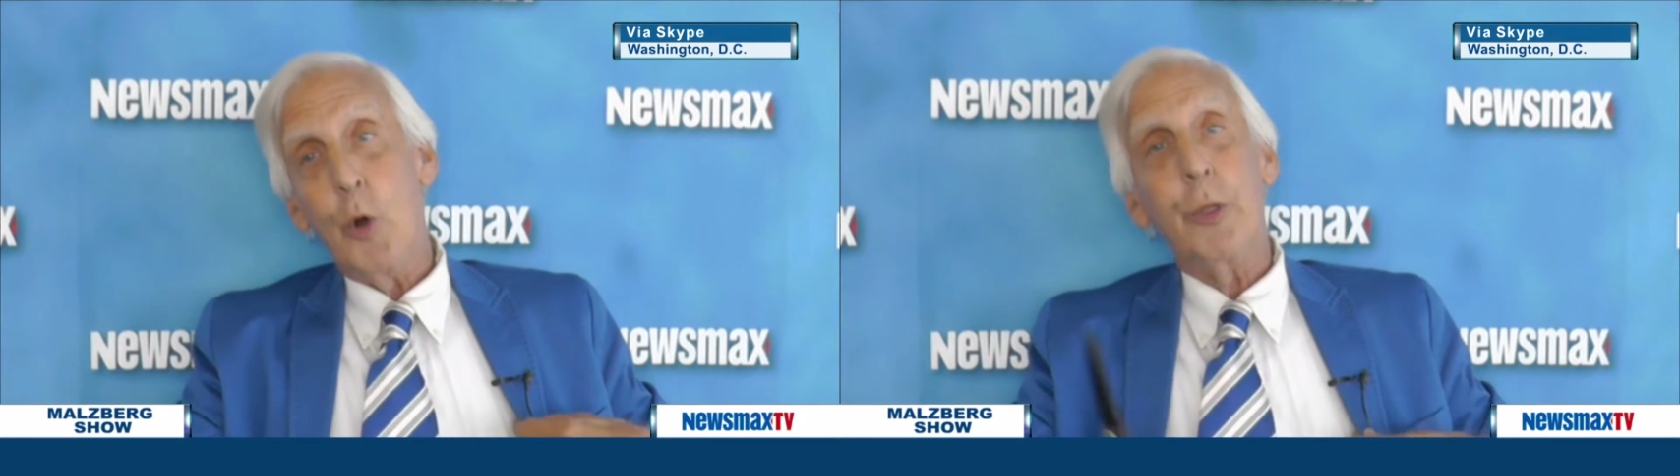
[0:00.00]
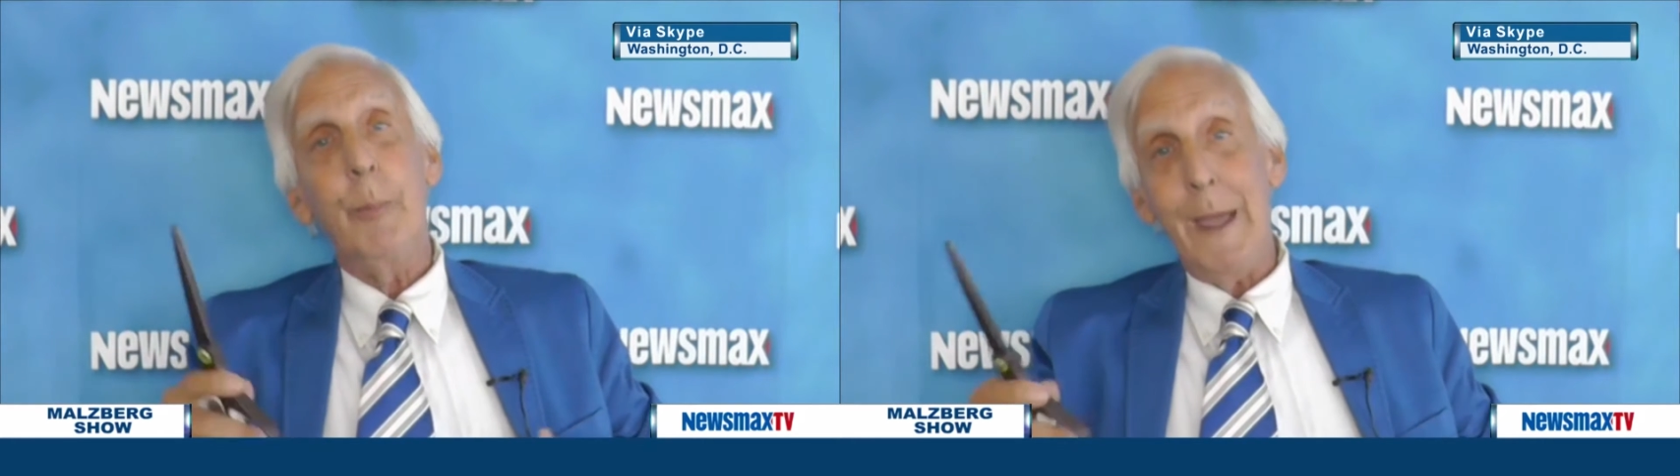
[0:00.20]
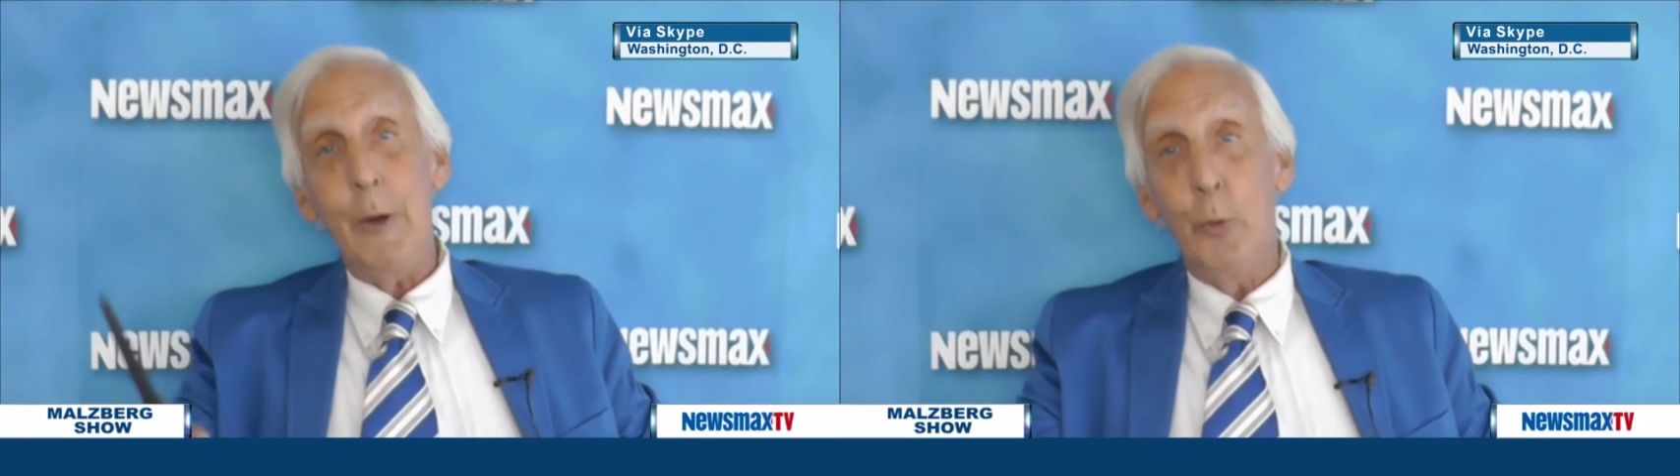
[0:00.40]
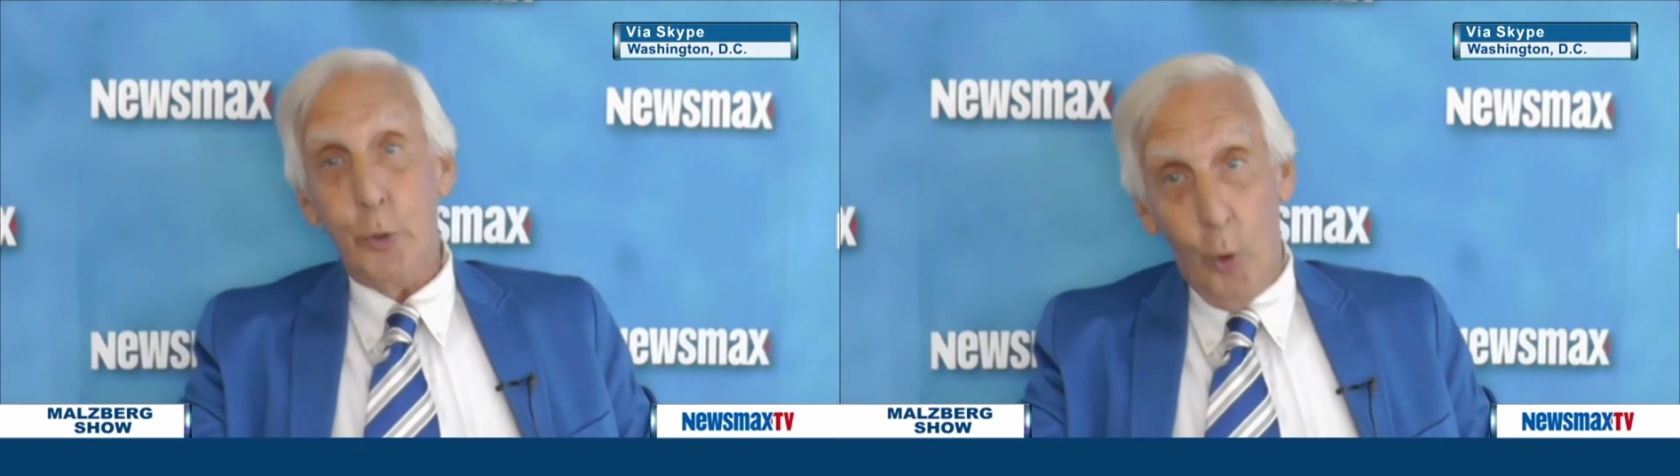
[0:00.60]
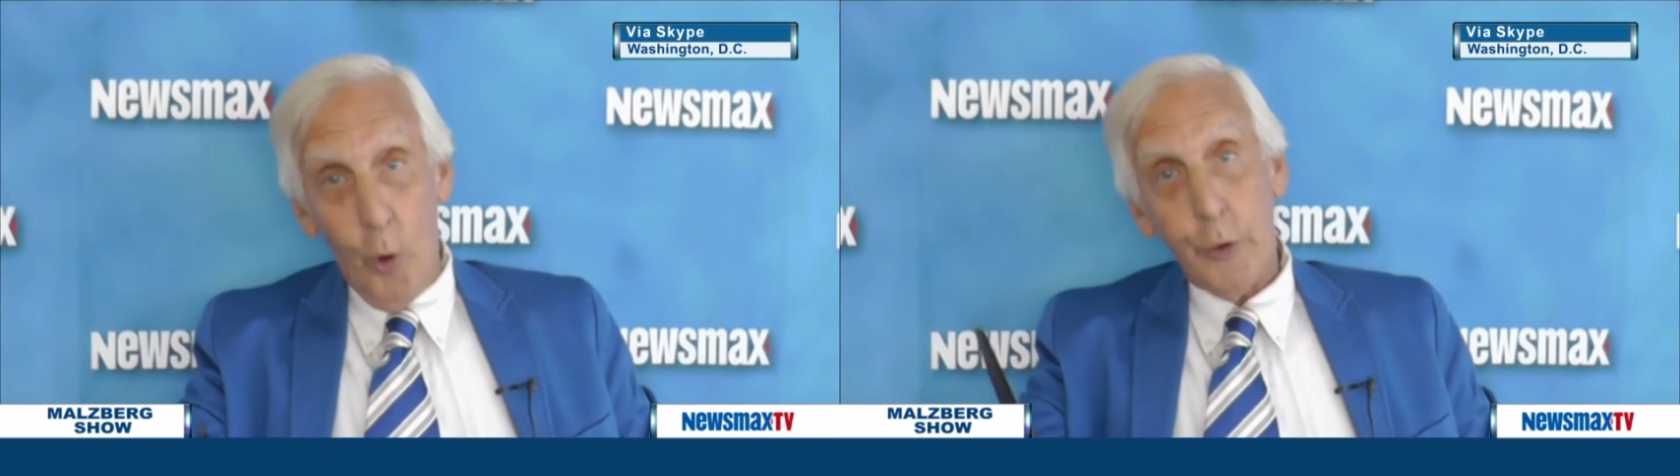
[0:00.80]
The man who
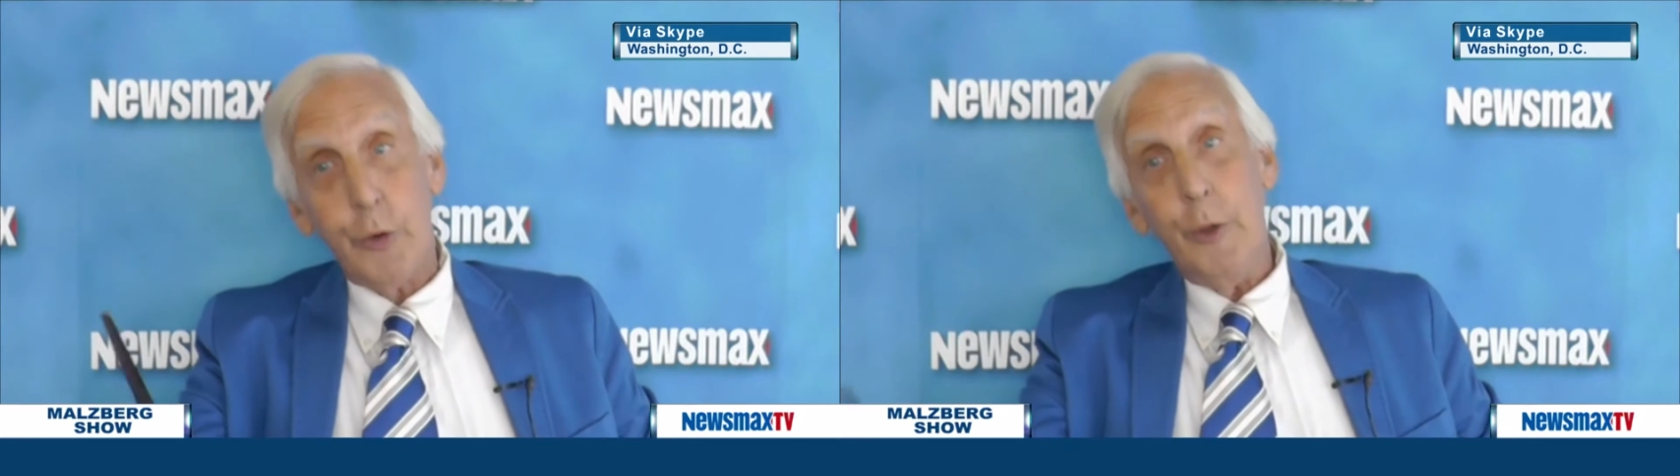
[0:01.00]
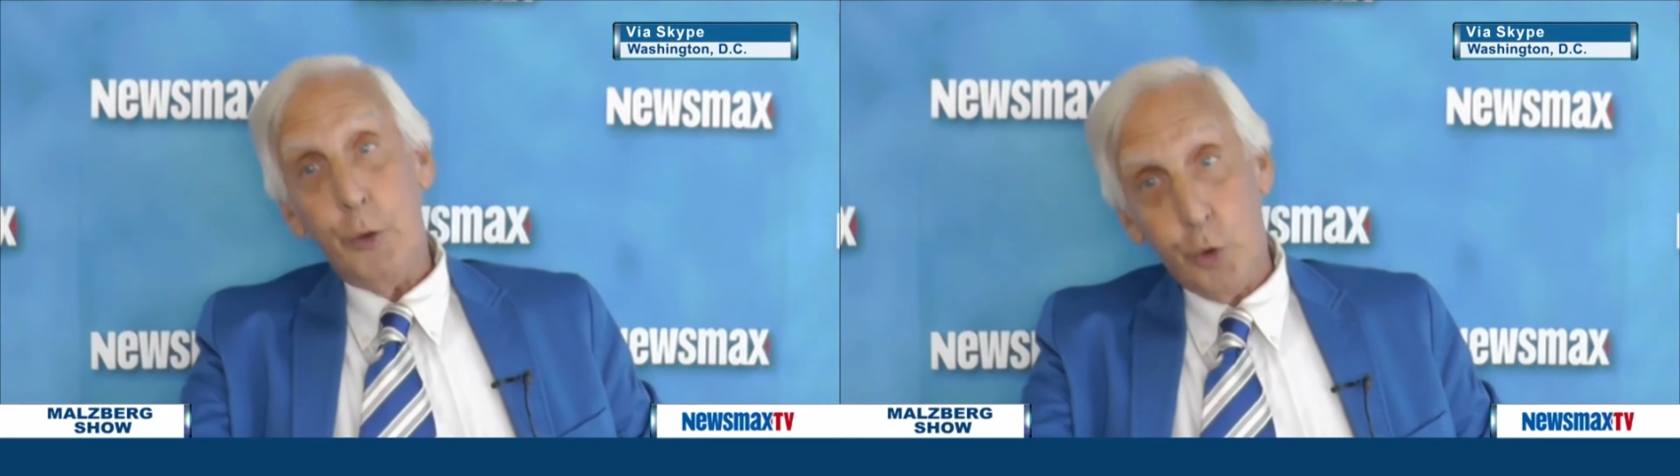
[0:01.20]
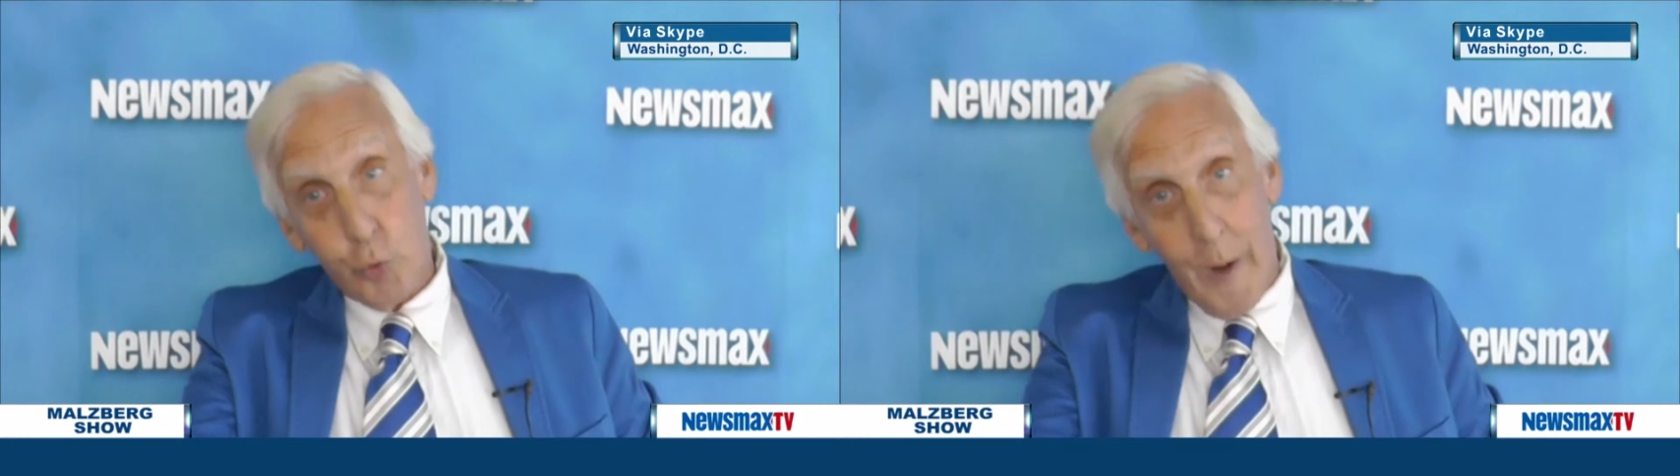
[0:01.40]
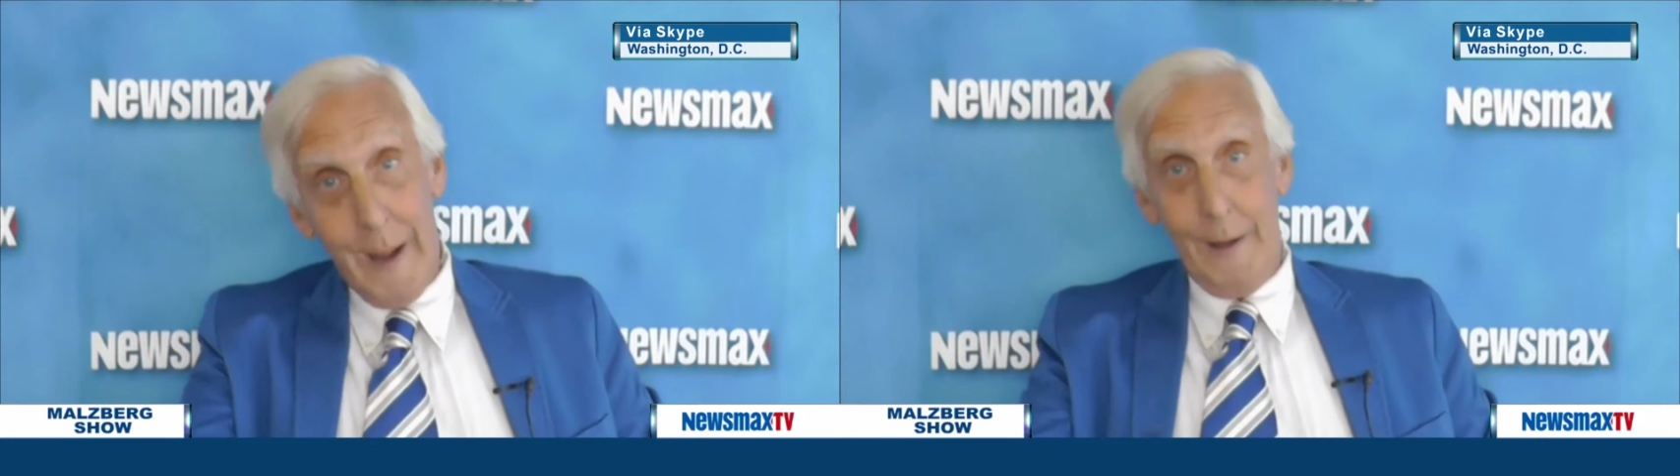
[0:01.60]
talks straight,